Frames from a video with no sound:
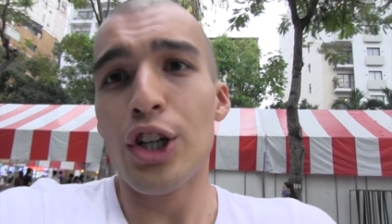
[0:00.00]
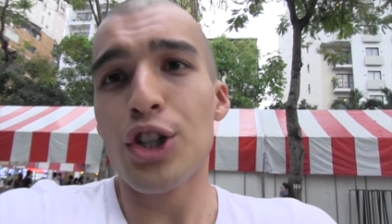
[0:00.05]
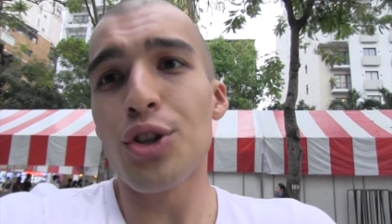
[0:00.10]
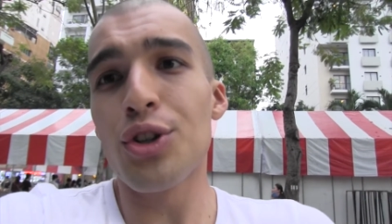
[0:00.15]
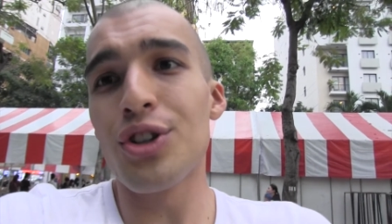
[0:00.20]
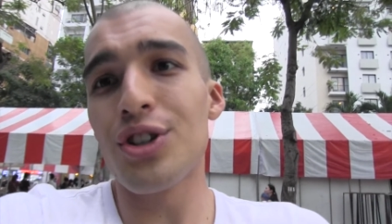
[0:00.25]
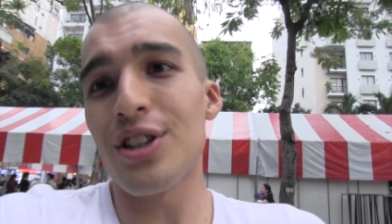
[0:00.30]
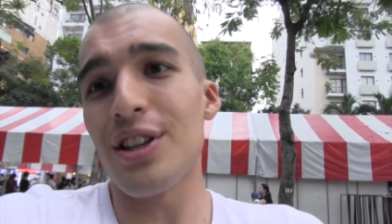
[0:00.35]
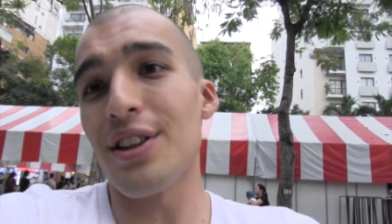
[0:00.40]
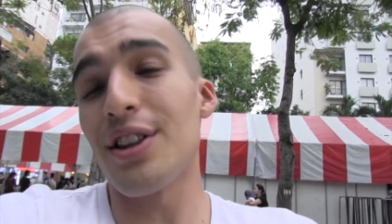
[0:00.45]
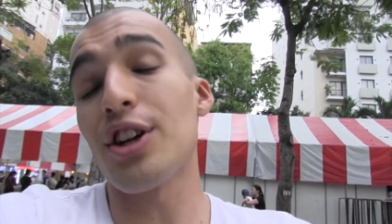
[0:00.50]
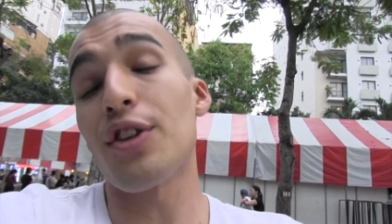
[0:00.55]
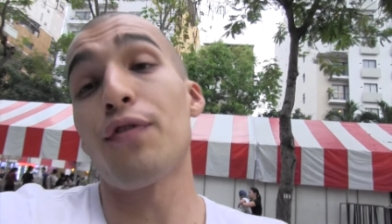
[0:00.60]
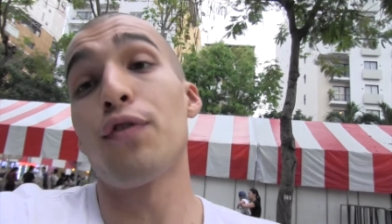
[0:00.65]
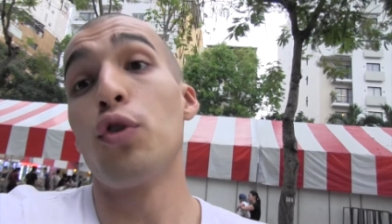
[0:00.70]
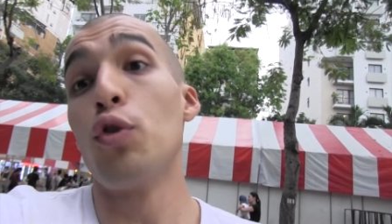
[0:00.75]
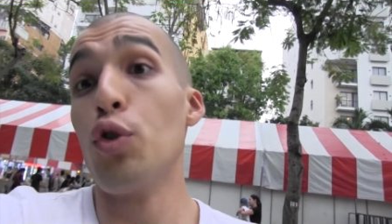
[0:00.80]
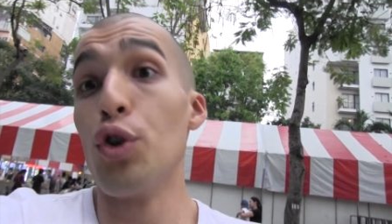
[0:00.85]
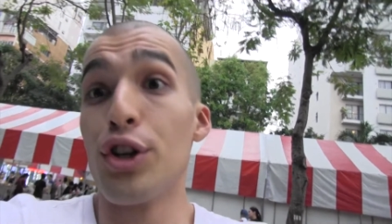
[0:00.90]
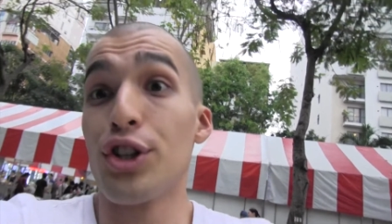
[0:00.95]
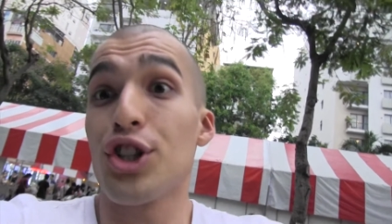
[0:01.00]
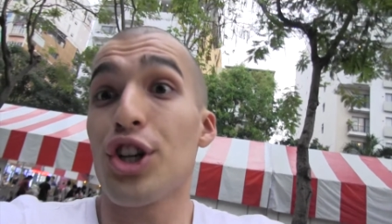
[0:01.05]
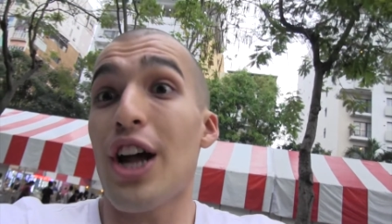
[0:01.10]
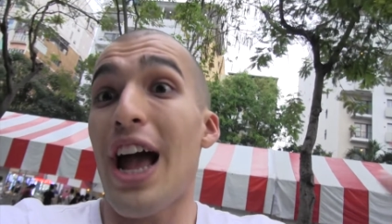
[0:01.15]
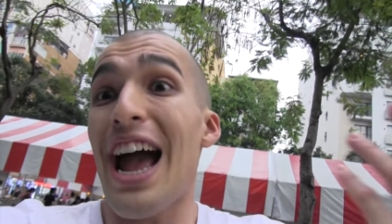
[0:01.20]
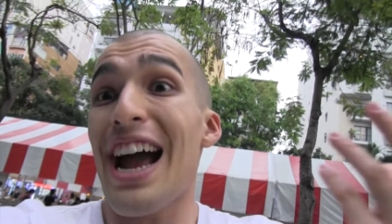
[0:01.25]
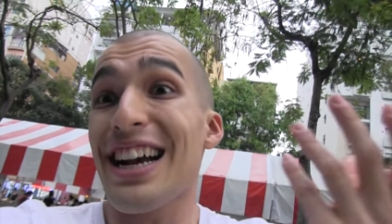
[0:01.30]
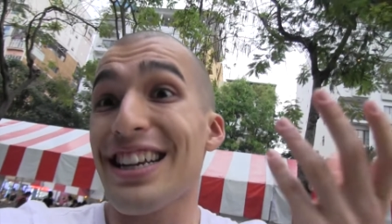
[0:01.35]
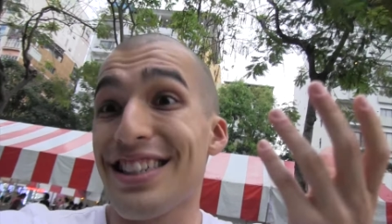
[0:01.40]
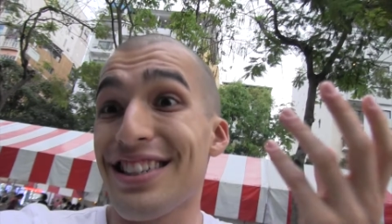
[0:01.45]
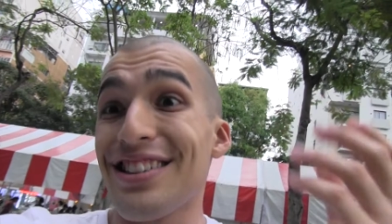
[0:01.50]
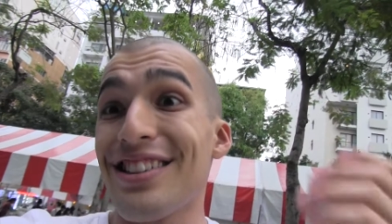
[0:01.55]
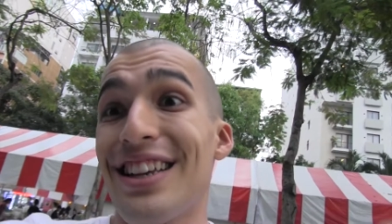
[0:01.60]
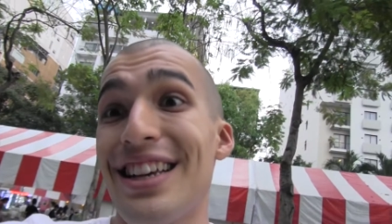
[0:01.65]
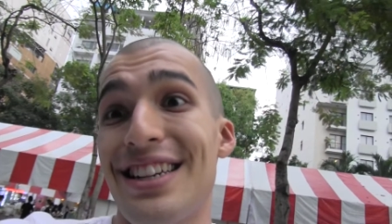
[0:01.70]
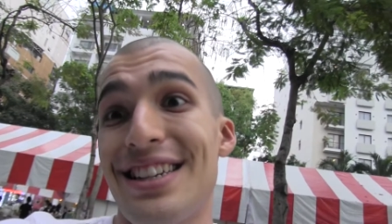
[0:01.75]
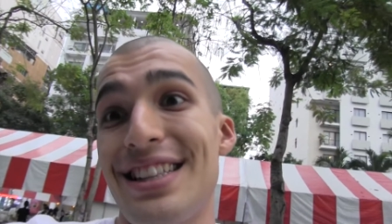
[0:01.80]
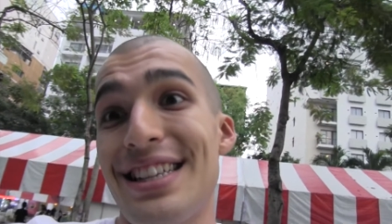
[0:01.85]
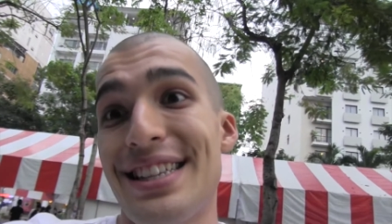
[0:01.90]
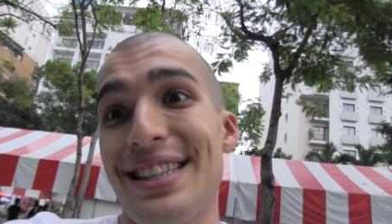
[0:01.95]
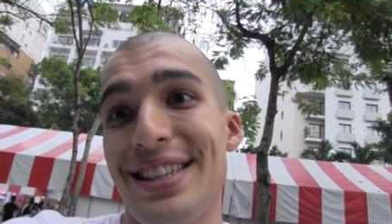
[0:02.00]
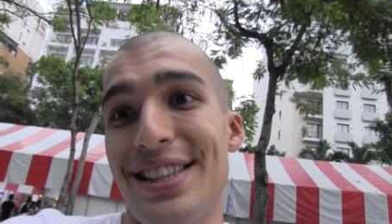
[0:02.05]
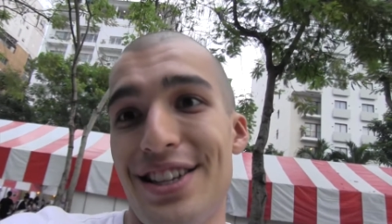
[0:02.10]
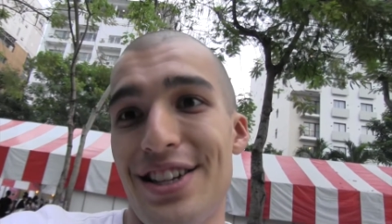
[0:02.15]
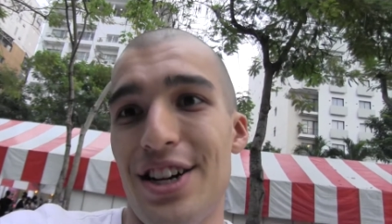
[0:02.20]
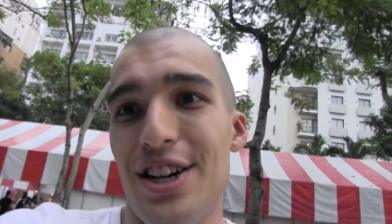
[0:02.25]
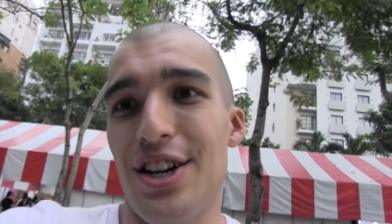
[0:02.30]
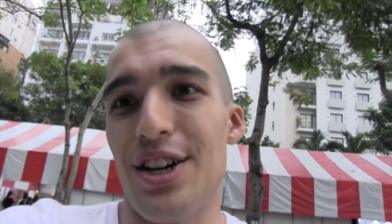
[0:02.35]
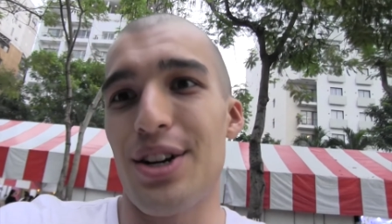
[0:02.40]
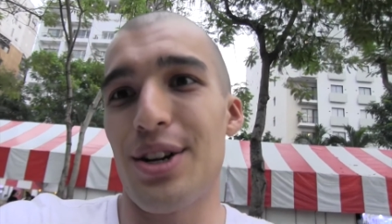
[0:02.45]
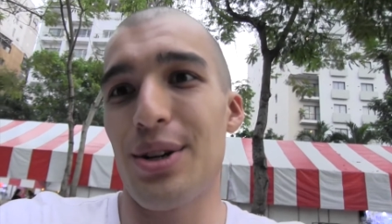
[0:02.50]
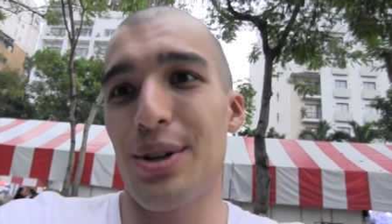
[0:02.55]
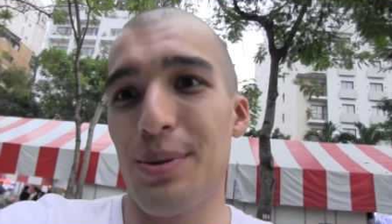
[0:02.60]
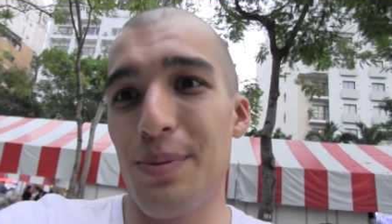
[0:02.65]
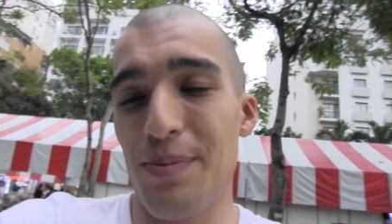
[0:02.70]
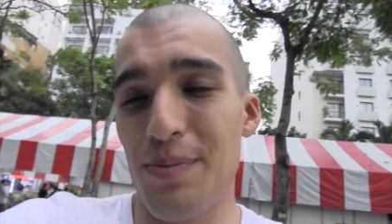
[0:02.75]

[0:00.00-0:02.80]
So the food is excellent. This is a